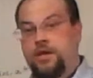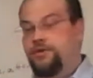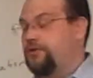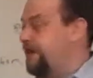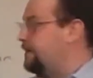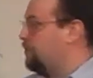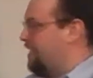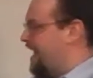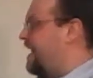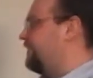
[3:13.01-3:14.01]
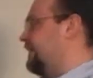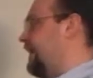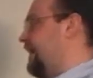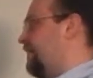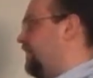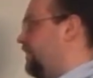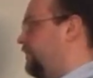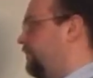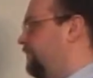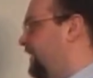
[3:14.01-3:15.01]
So they don't have a Ka value.